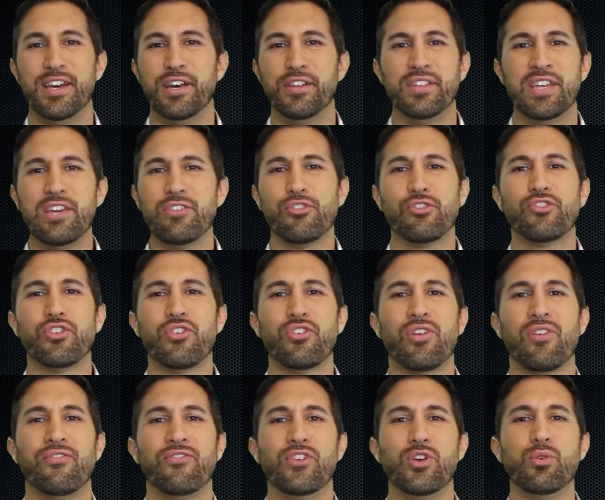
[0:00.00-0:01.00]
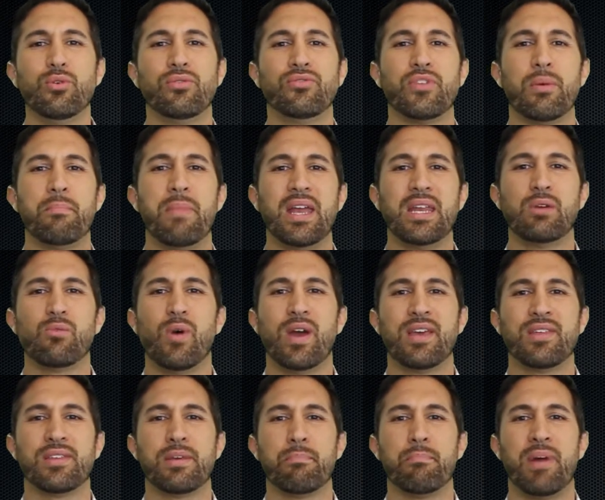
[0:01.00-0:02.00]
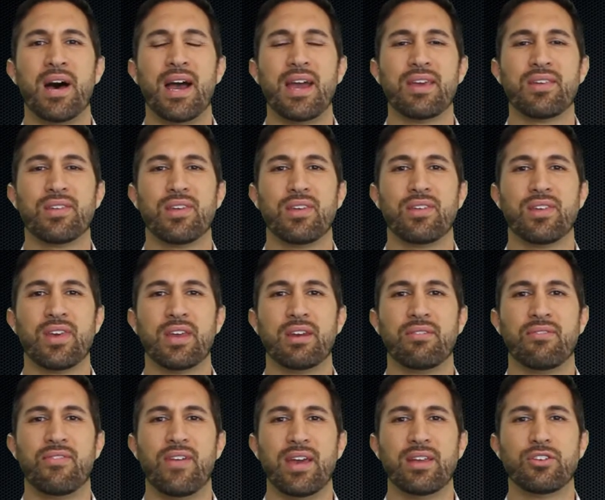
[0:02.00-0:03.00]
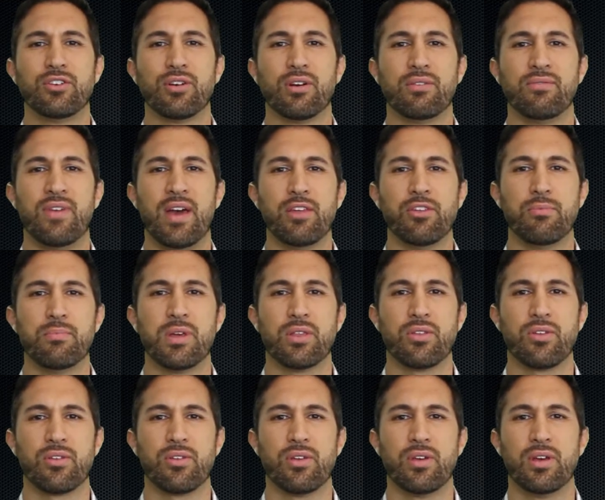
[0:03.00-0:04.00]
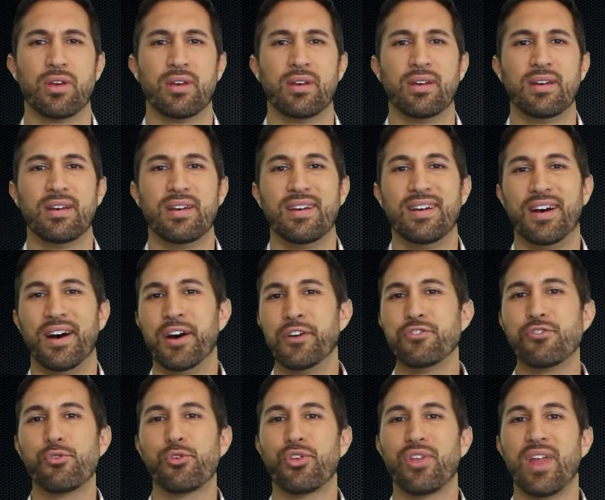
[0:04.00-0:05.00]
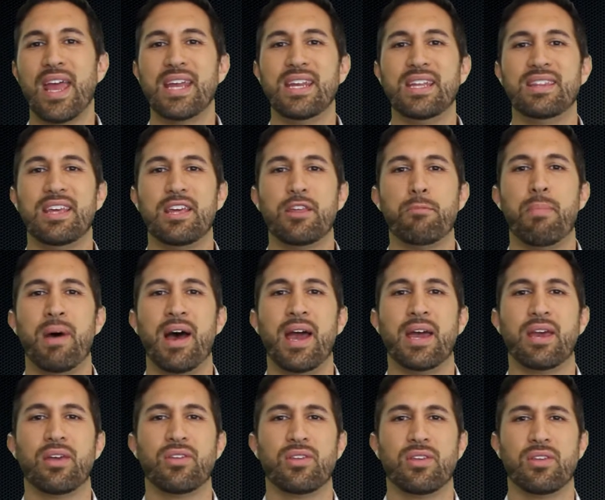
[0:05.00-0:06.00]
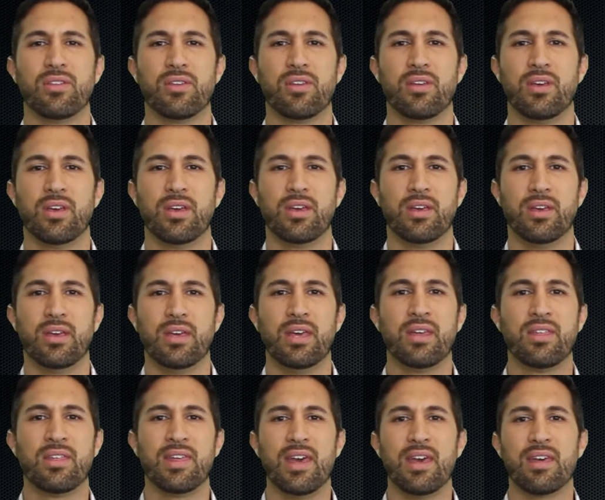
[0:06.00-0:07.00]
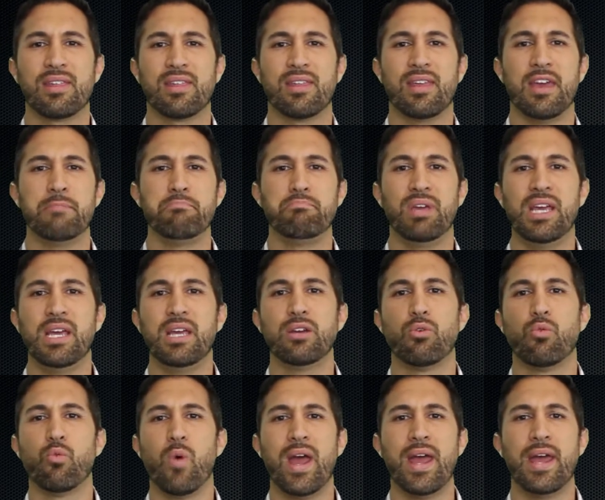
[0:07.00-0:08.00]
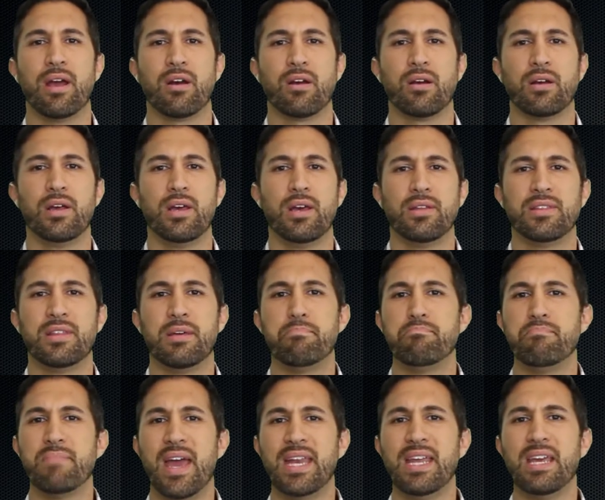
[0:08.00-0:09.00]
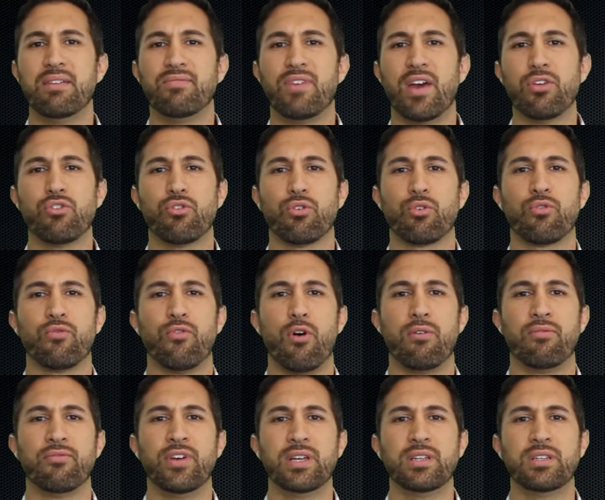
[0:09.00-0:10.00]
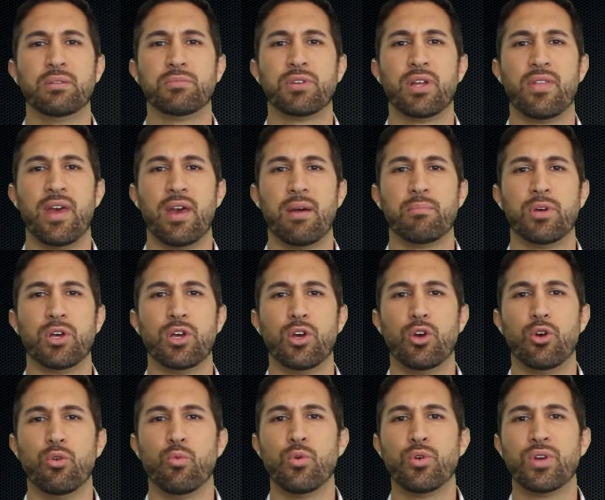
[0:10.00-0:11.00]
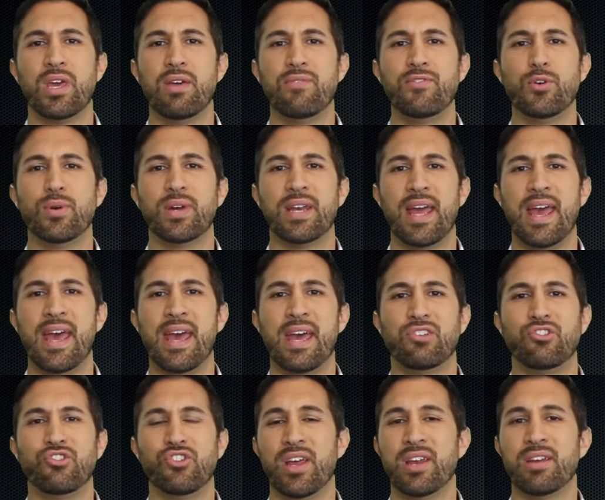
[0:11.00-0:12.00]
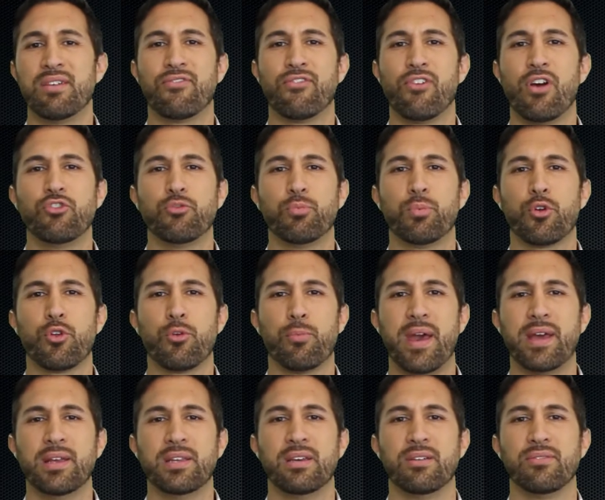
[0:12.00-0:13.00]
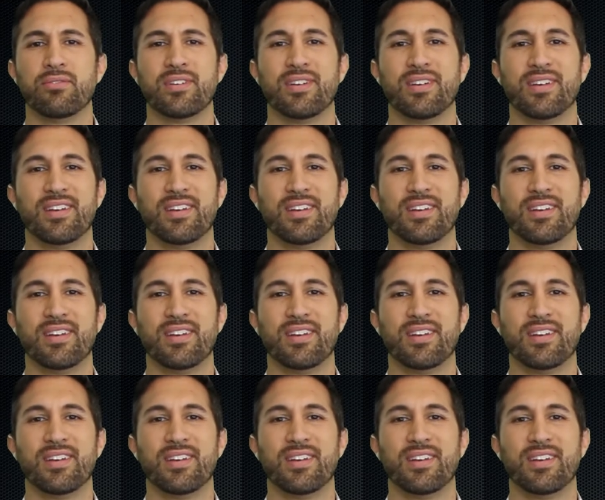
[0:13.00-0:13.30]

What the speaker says: These are just a few of the many ways that biases can affect your investments. Understanding these biases exist and being aware that many investors fall victim to them will give you an edge and a fresh perspective.